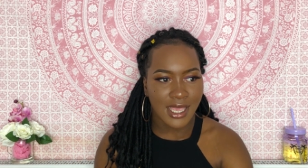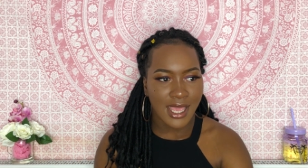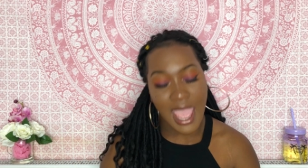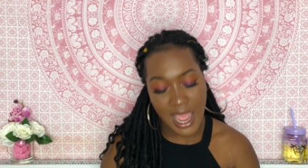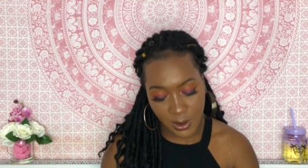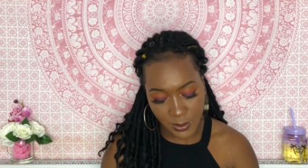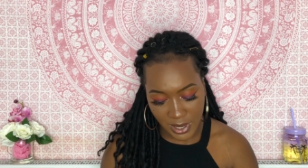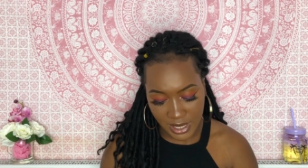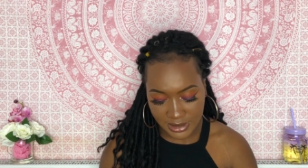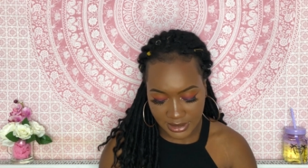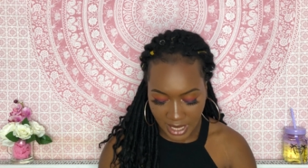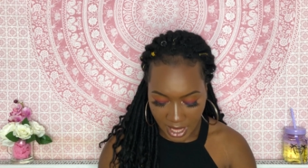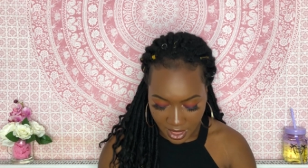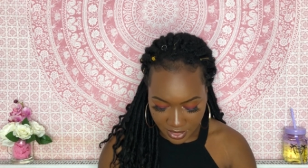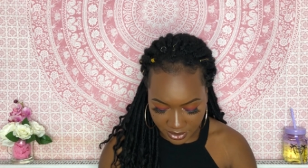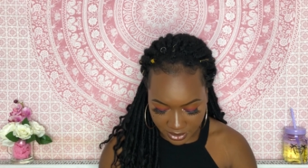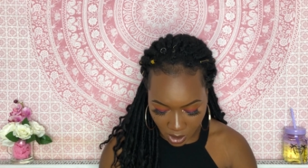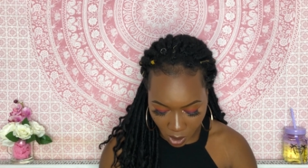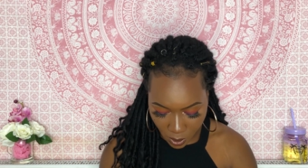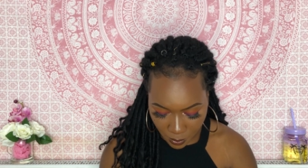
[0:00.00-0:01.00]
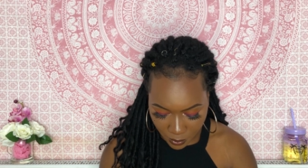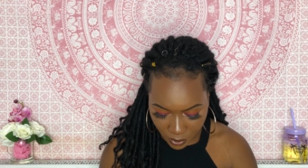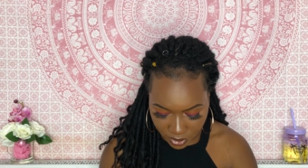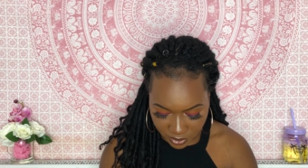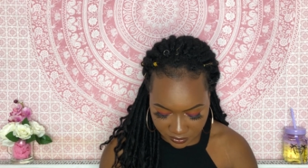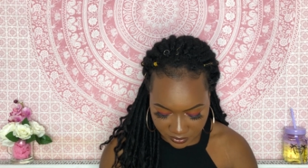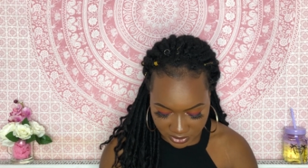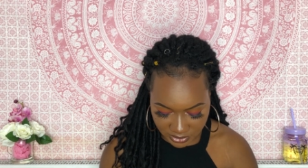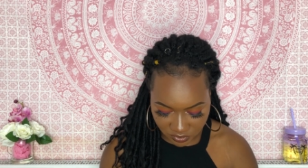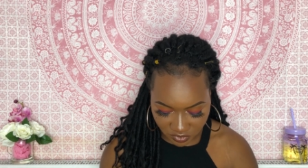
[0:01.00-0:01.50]
Anyways, the whole
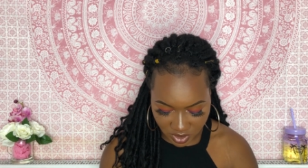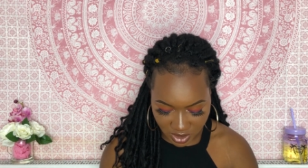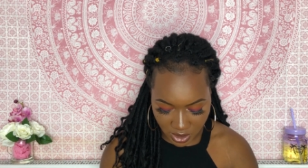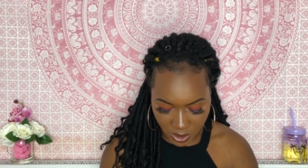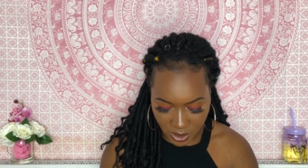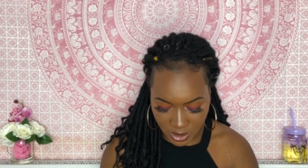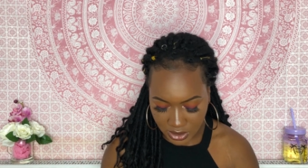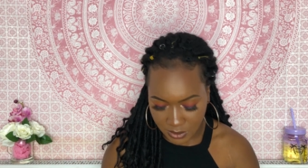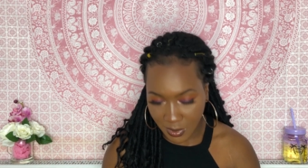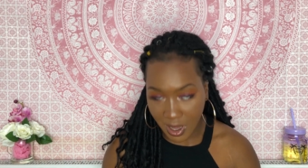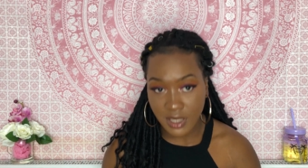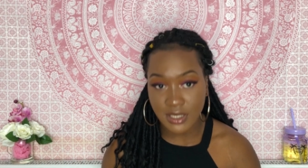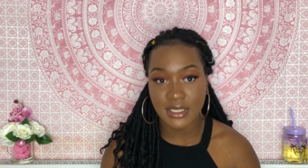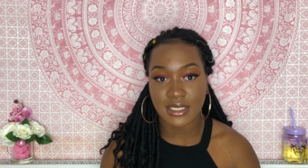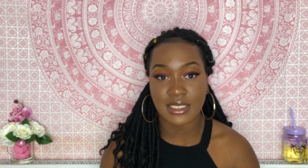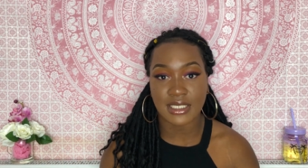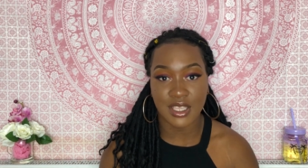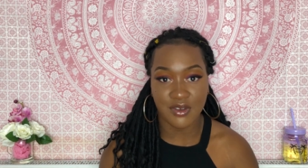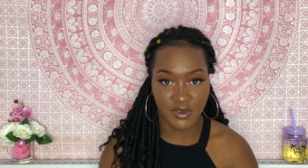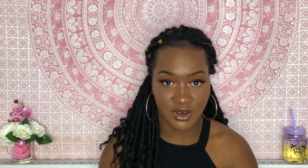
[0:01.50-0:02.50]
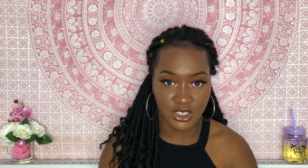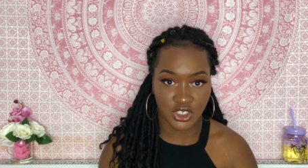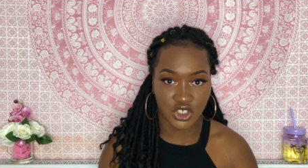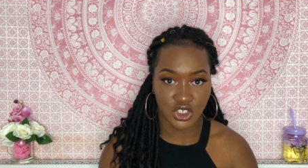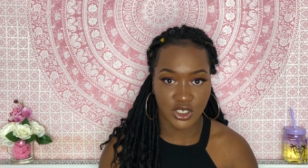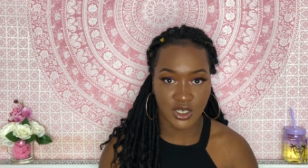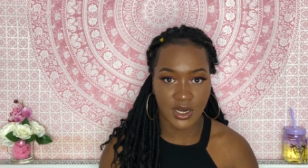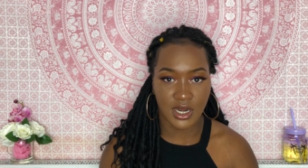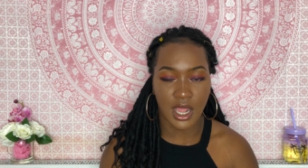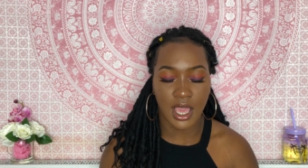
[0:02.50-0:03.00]
point of this video is about civil
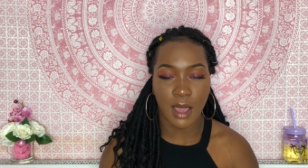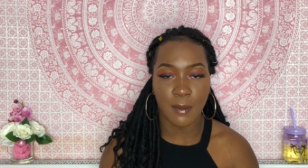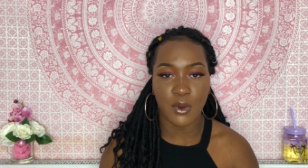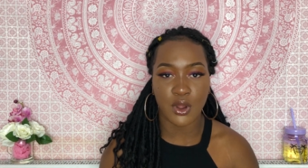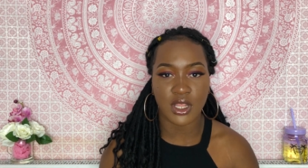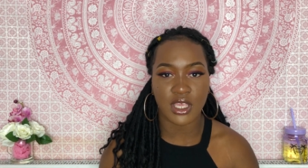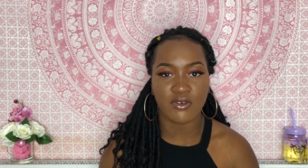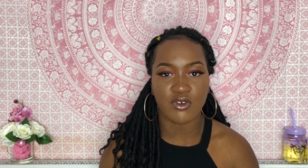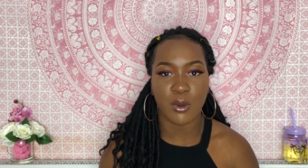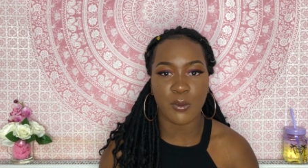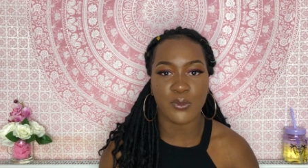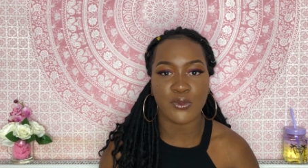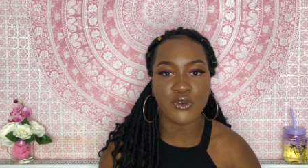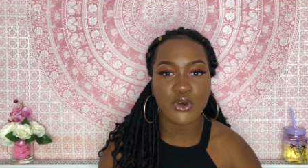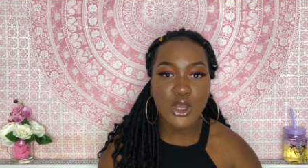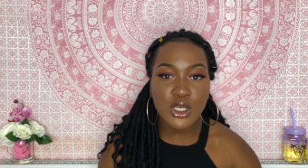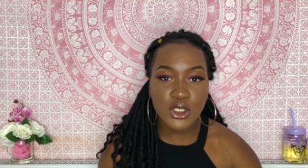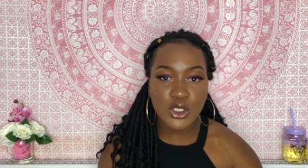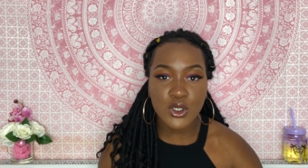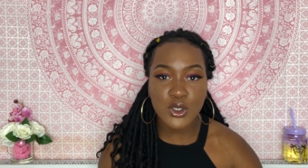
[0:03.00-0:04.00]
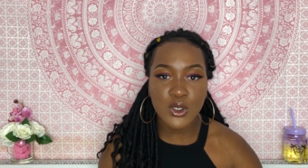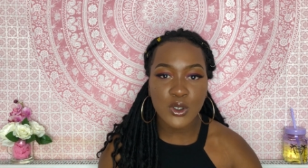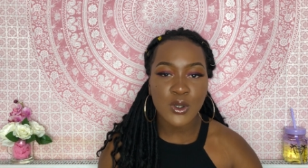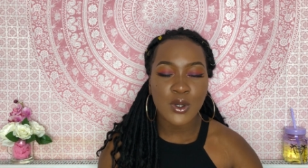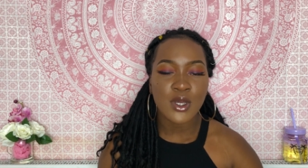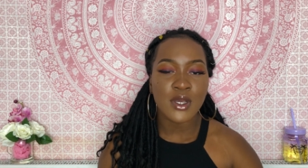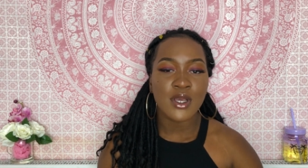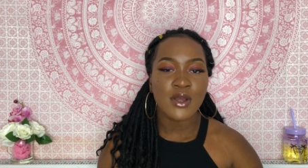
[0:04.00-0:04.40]
engineering. Like, I'm gonna give you a brutal